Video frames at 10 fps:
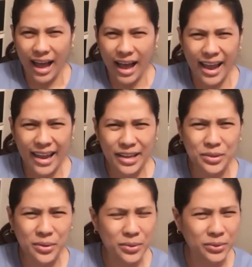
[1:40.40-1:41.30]
I
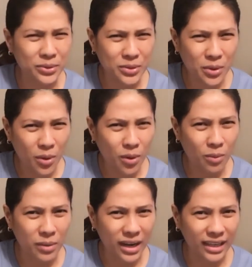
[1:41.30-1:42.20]
don't know,
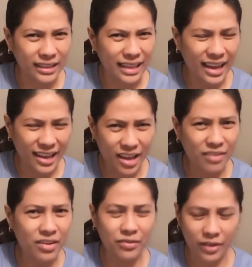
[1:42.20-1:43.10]
but I have
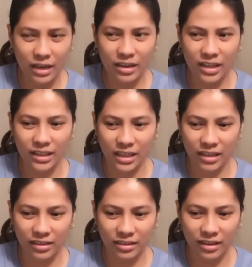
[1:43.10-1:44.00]
a feeling
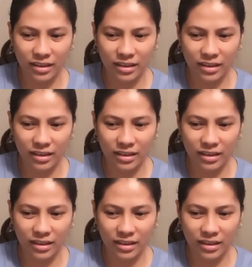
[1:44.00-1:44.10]
that